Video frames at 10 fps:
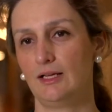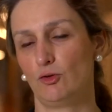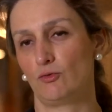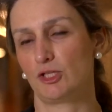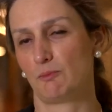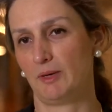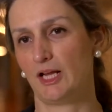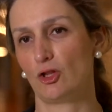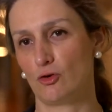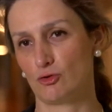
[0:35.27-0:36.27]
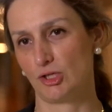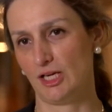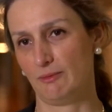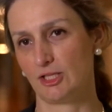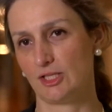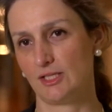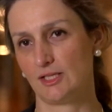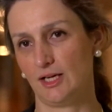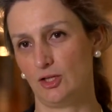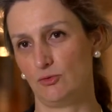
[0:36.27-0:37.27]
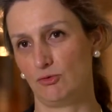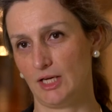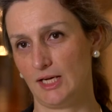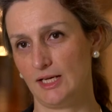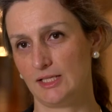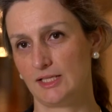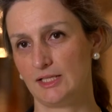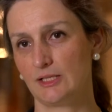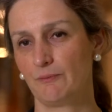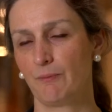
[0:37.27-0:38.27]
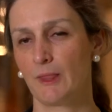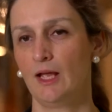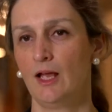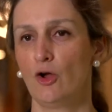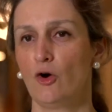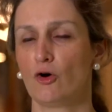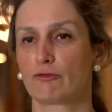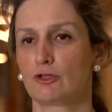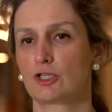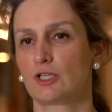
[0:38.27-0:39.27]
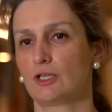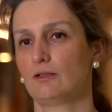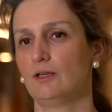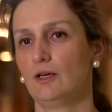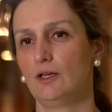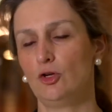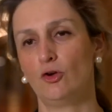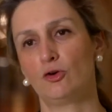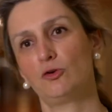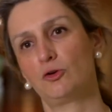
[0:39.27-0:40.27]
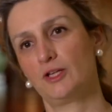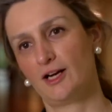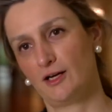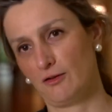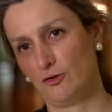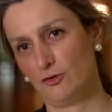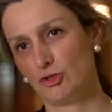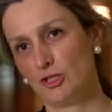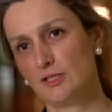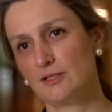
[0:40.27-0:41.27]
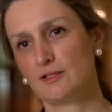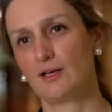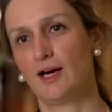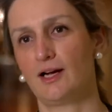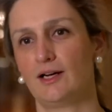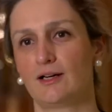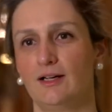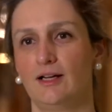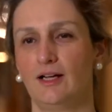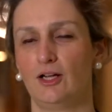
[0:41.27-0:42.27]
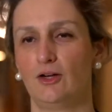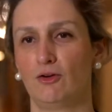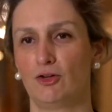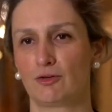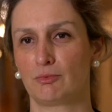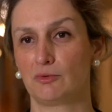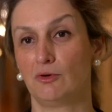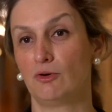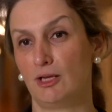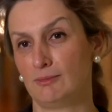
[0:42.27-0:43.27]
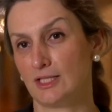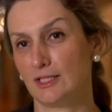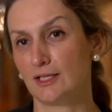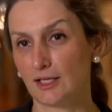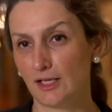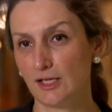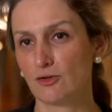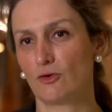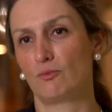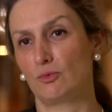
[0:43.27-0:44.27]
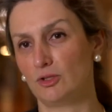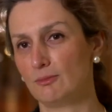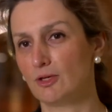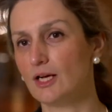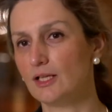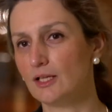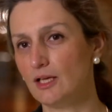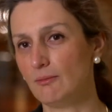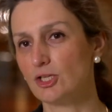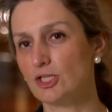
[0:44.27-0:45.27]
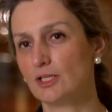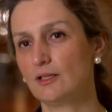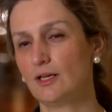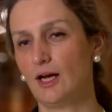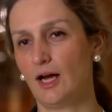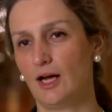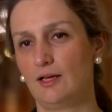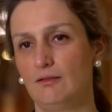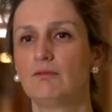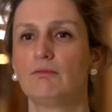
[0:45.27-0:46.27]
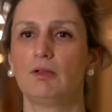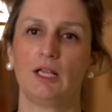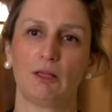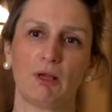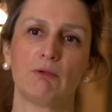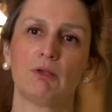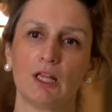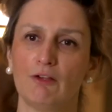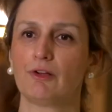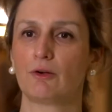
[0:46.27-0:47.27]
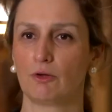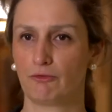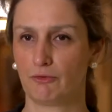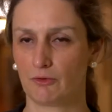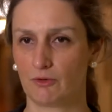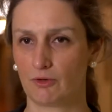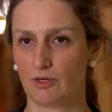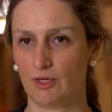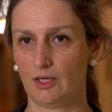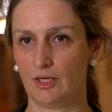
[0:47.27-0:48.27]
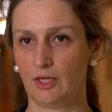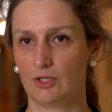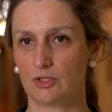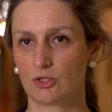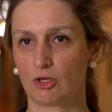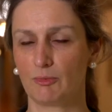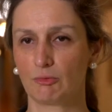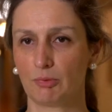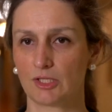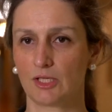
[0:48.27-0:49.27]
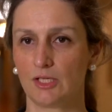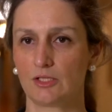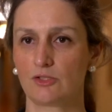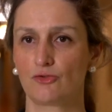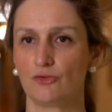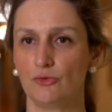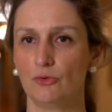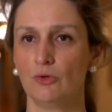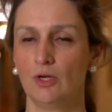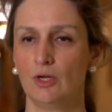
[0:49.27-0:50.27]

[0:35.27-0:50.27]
to display those images and do the analysis. Of course, that not all the cardiologists are knowledgeable on imaging techniques or multimodality imaging, and it may be difficult for some specialists to